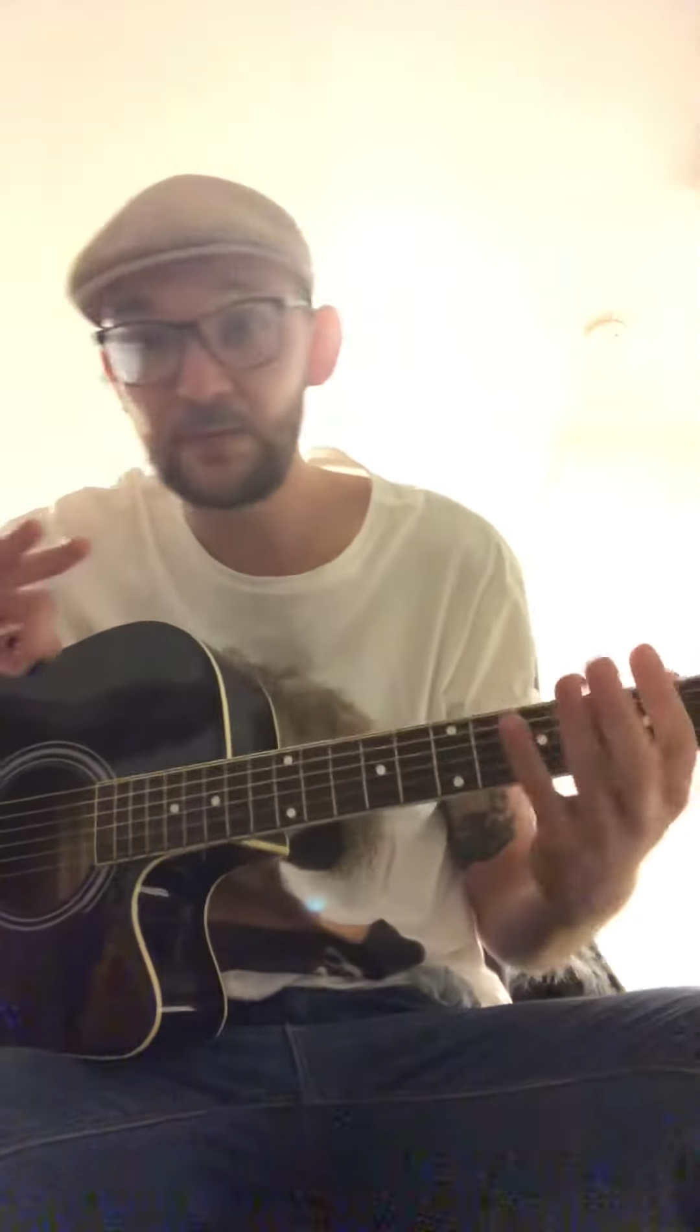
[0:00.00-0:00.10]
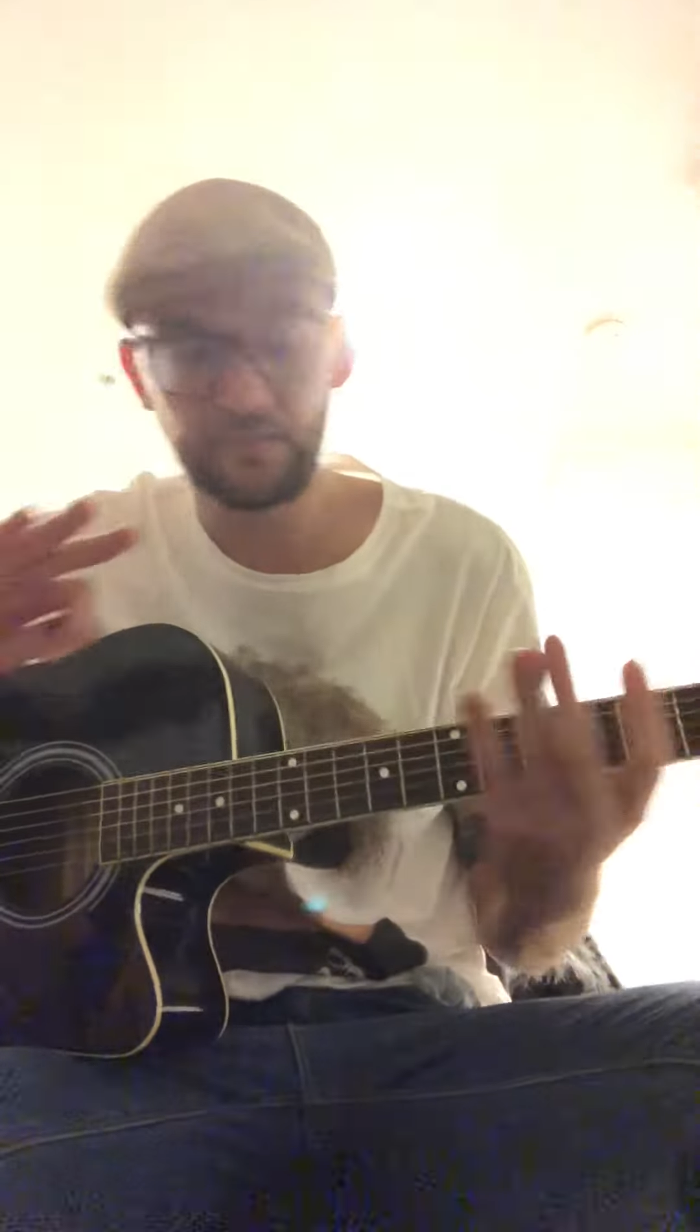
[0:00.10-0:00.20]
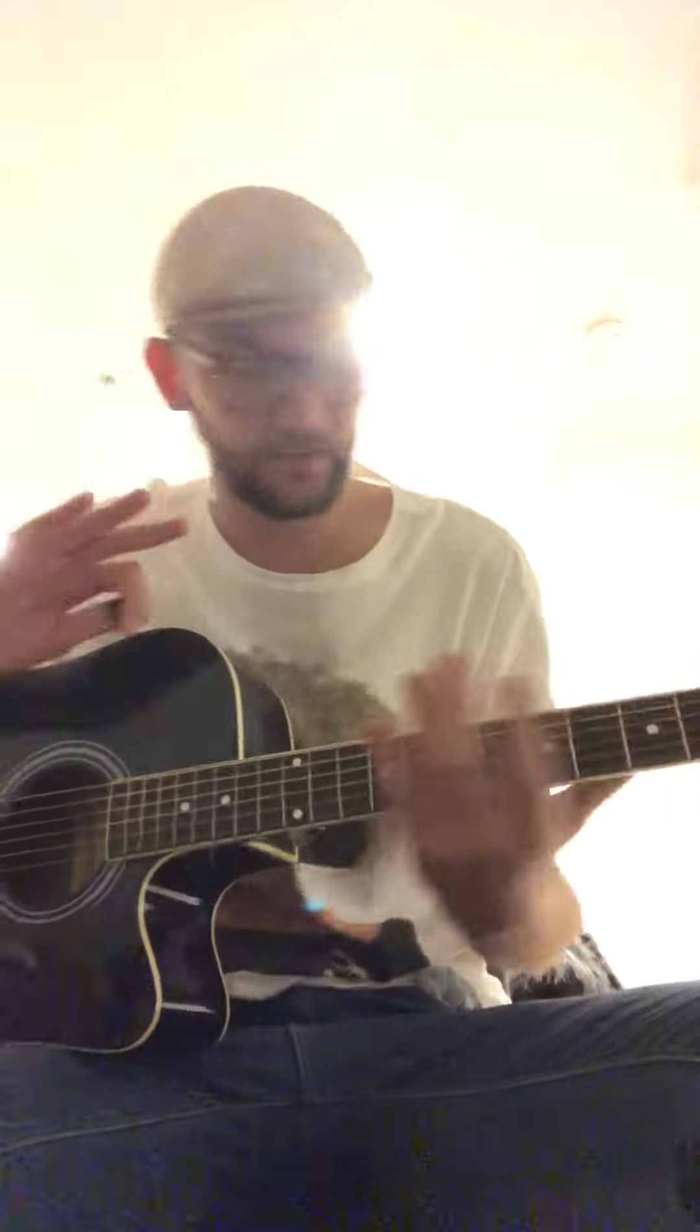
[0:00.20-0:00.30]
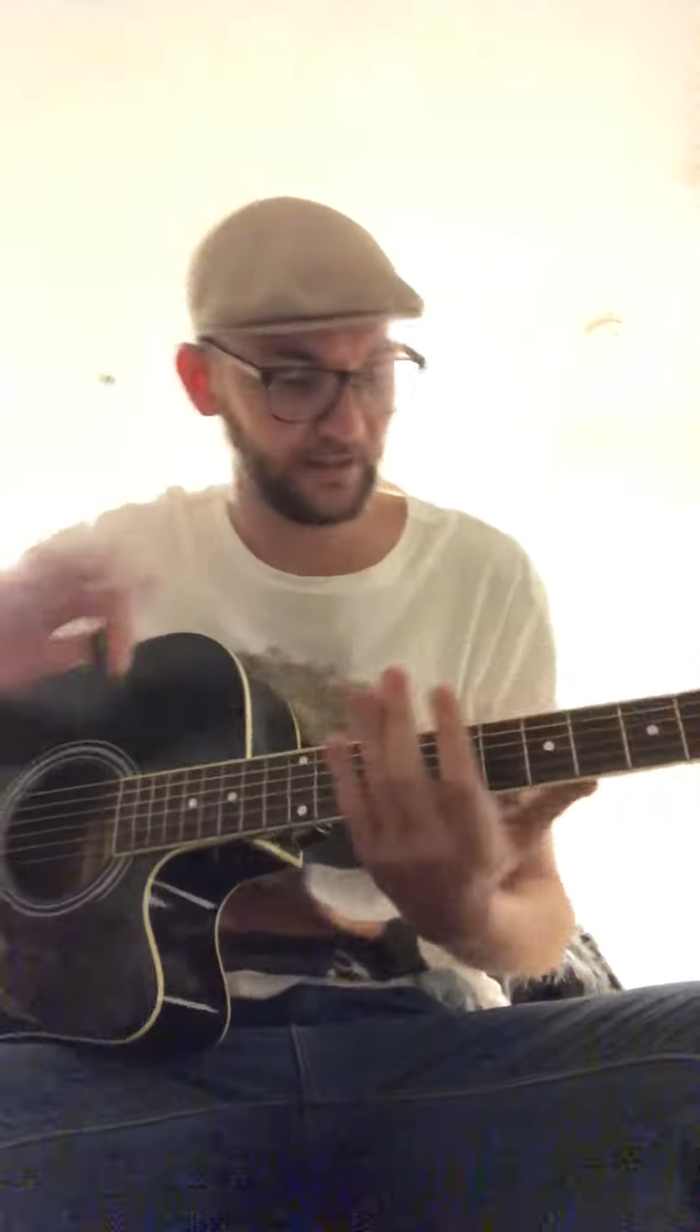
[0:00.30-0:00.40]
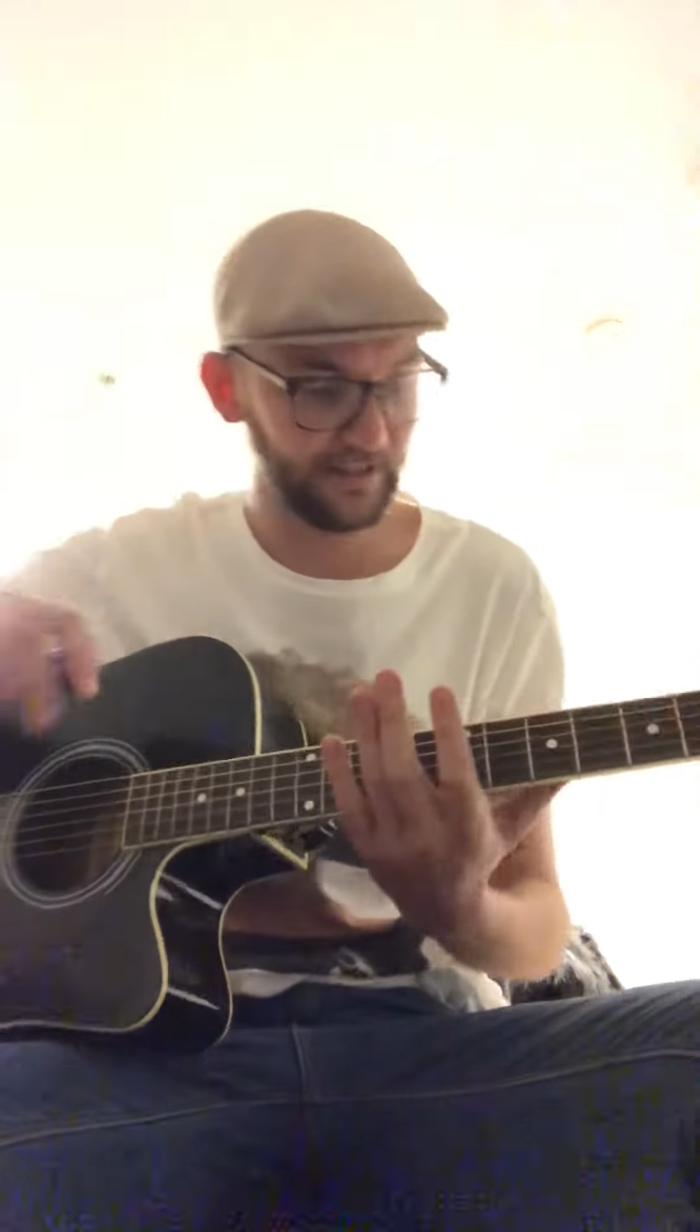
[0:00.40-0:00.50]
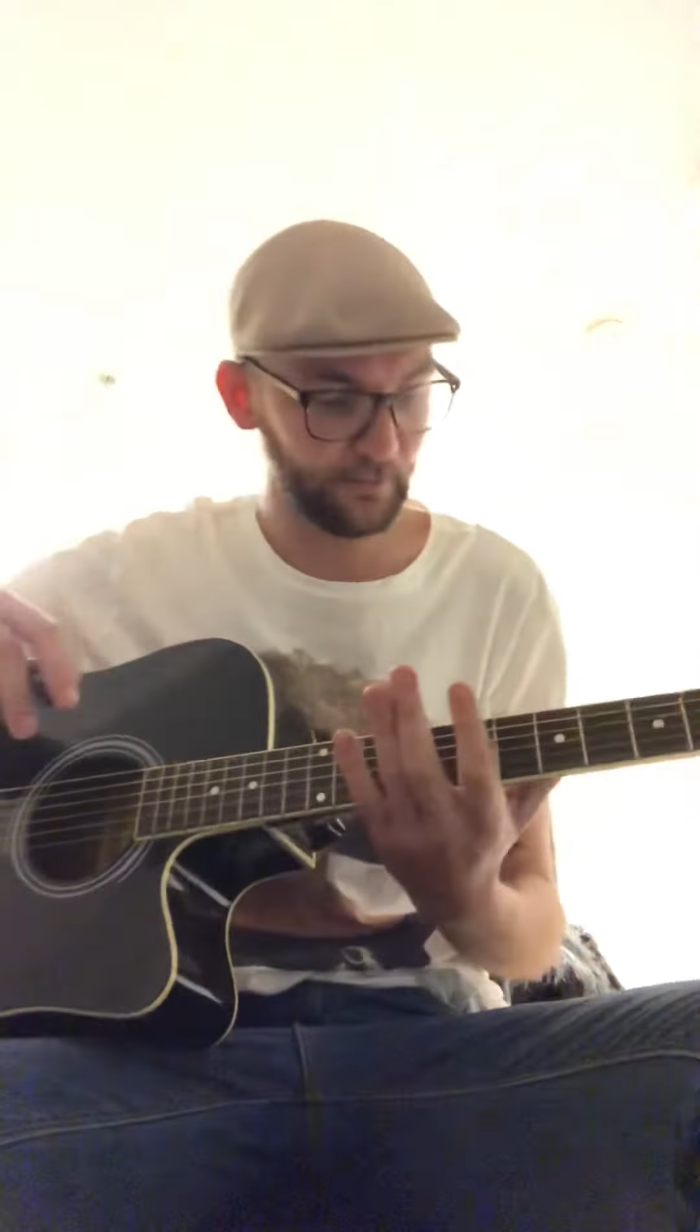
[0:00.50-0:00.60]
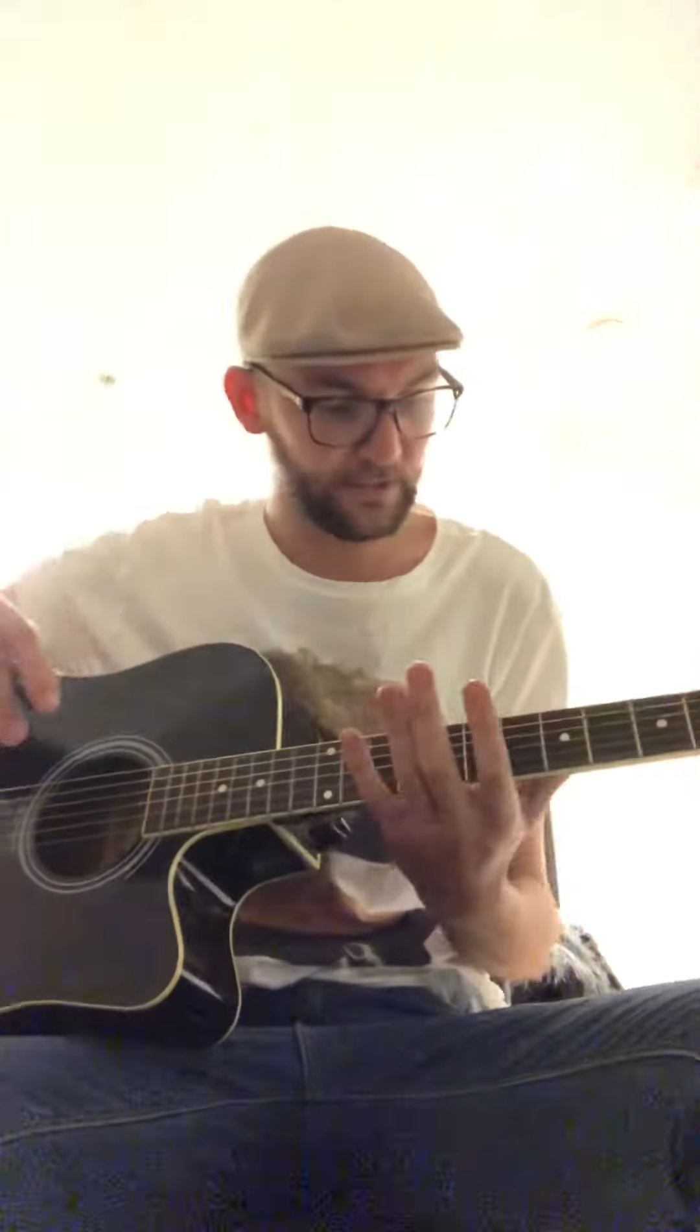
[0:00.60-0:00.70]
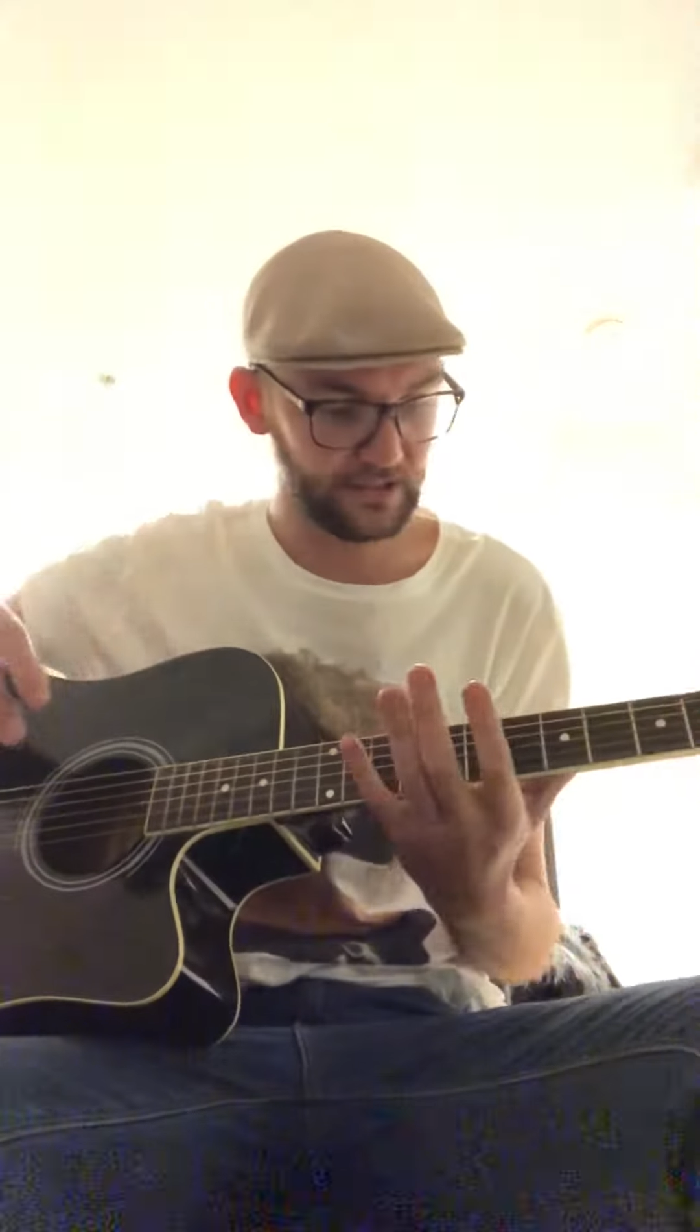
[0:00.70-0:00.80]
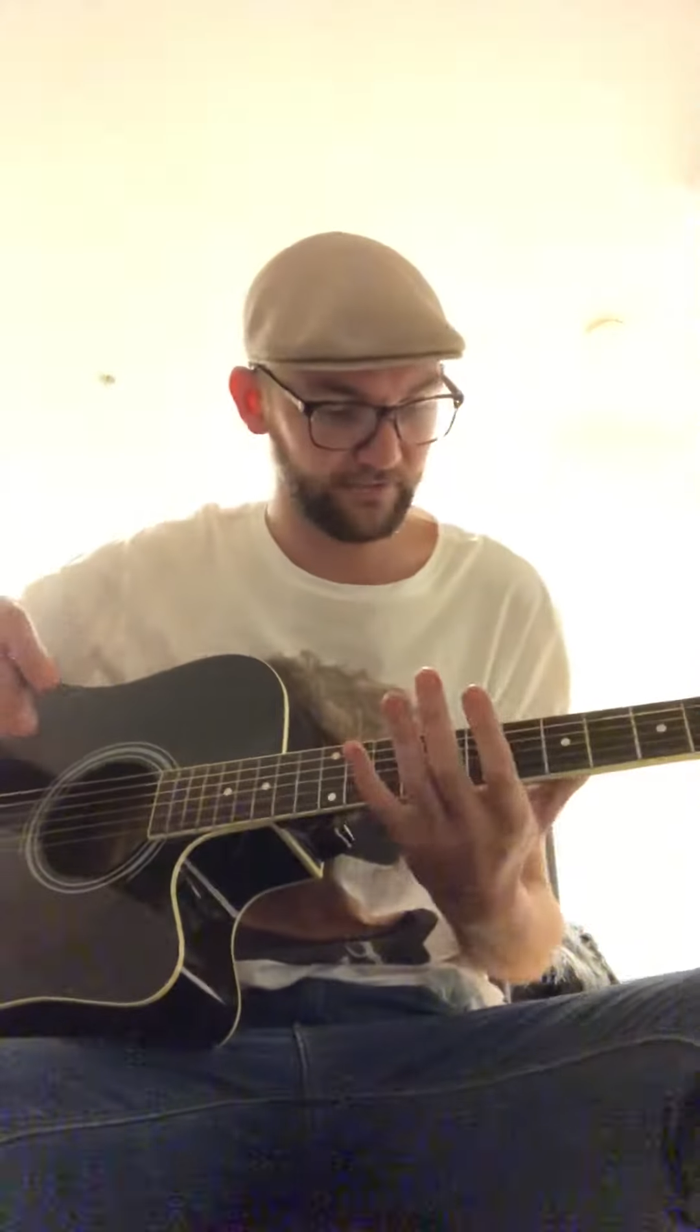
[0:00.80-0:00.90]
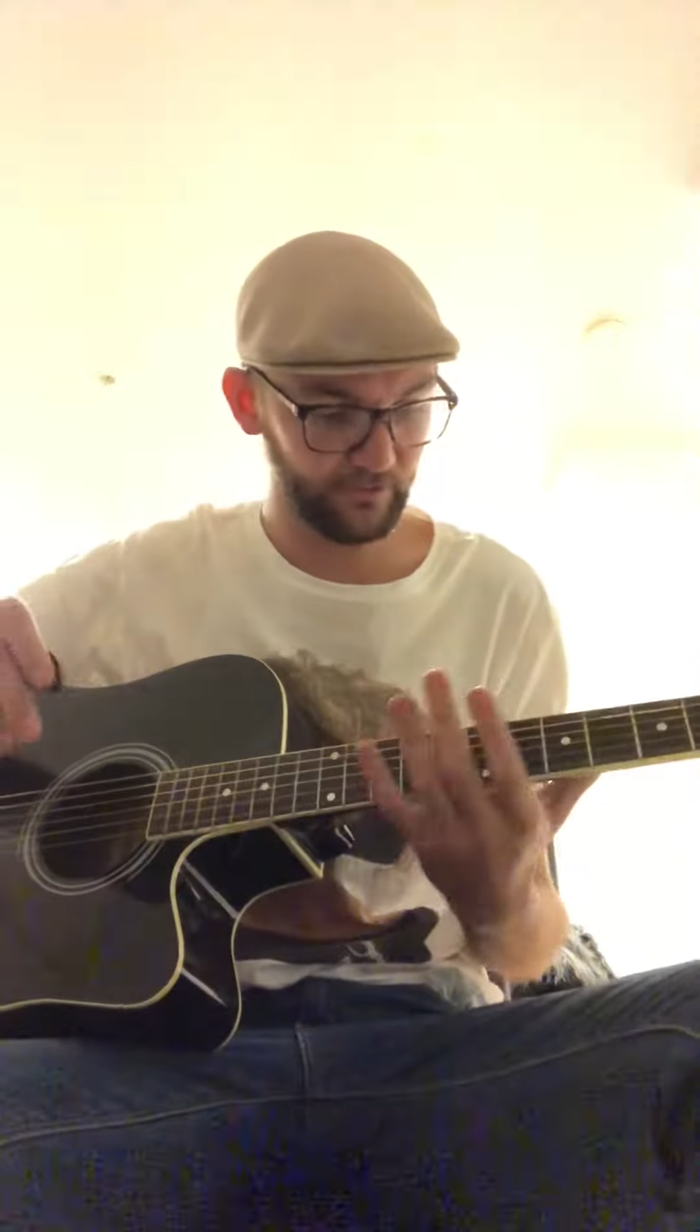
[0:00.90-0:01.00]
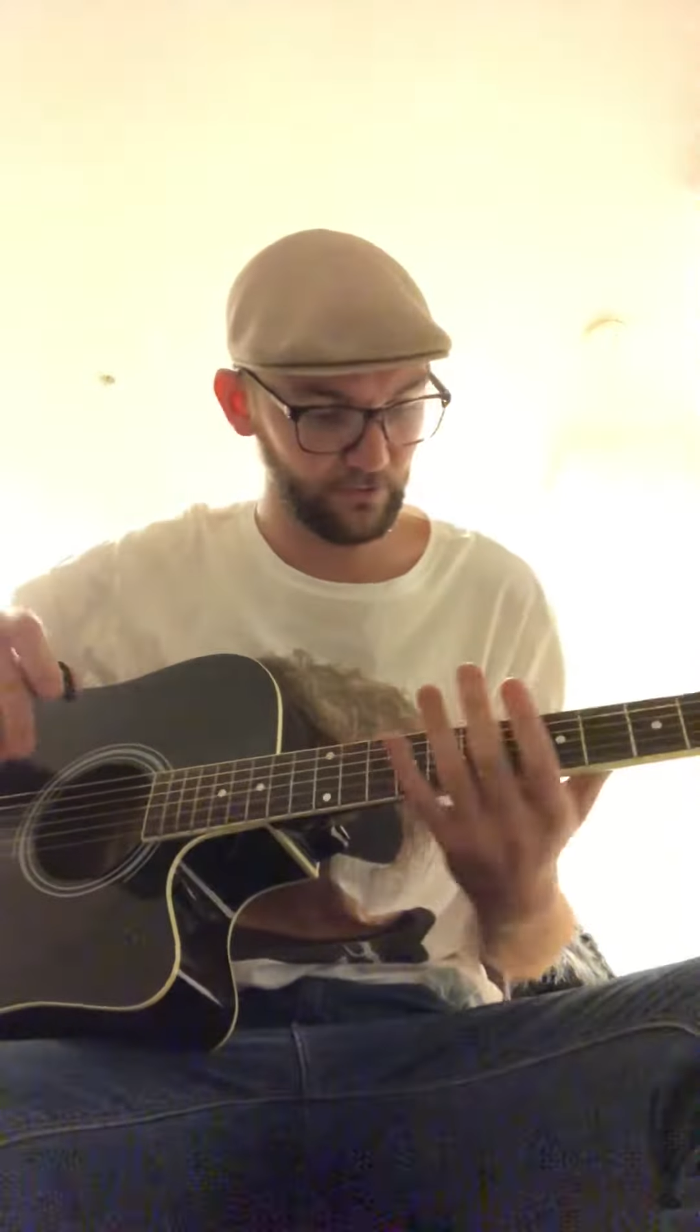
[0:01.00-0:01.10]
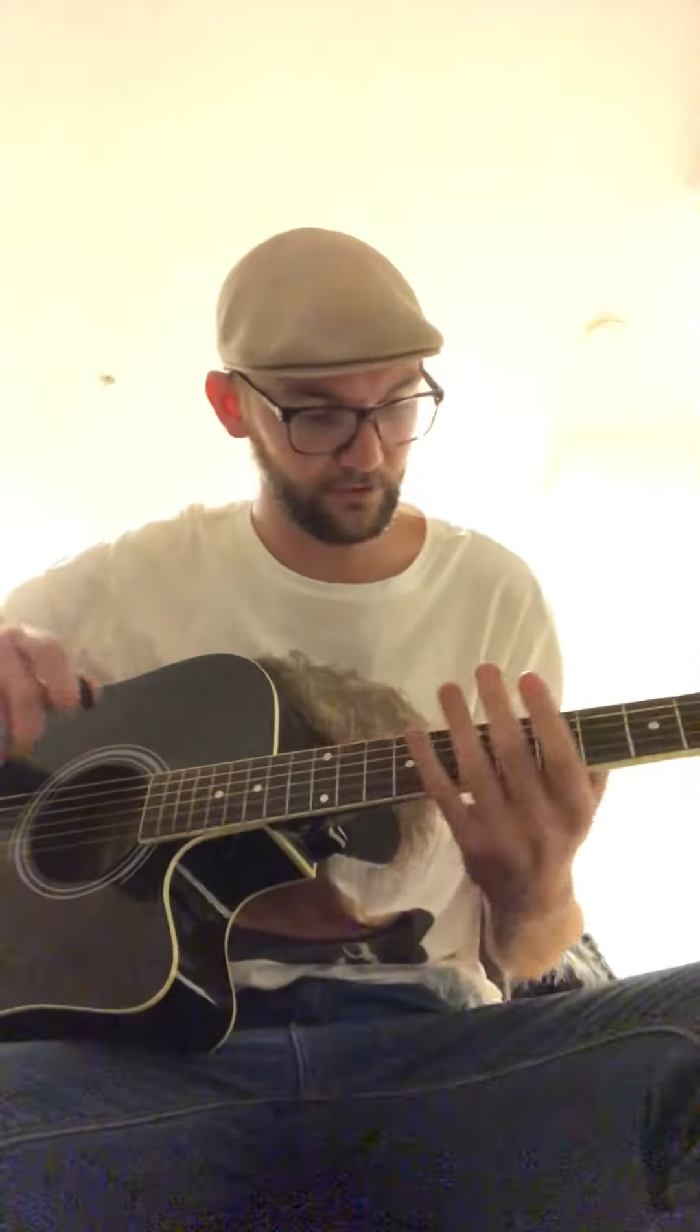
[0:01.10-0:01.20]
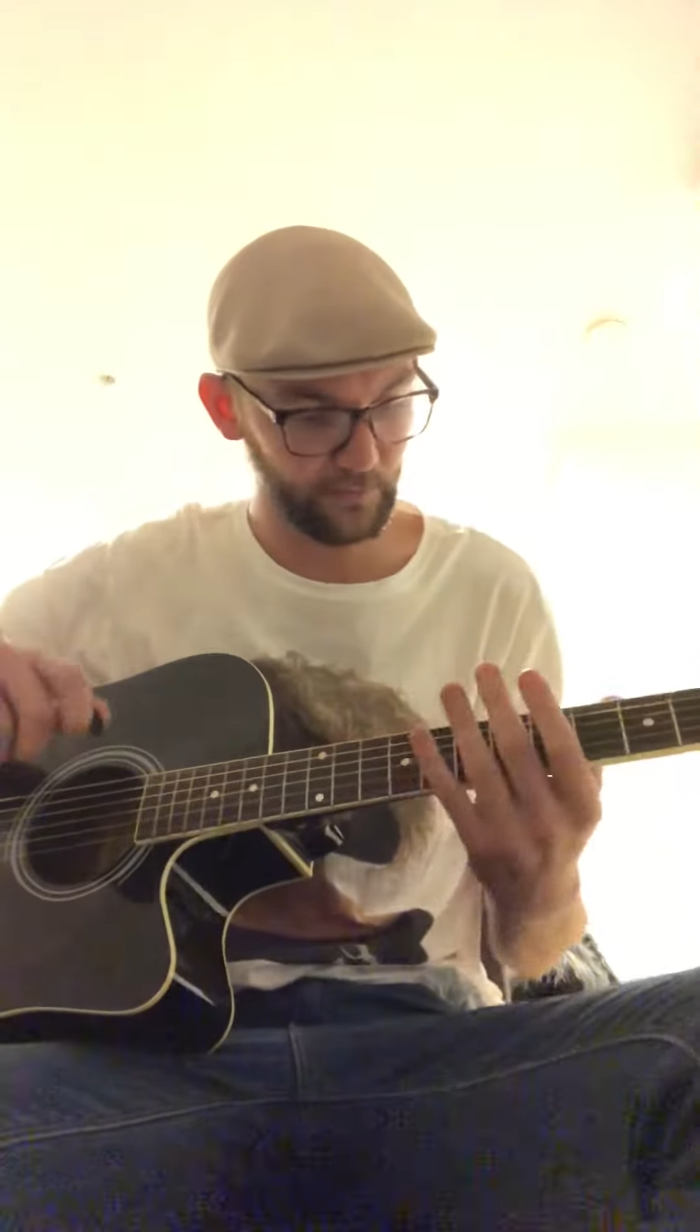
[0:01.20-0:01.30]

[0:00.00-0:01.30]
bit's a little bit different.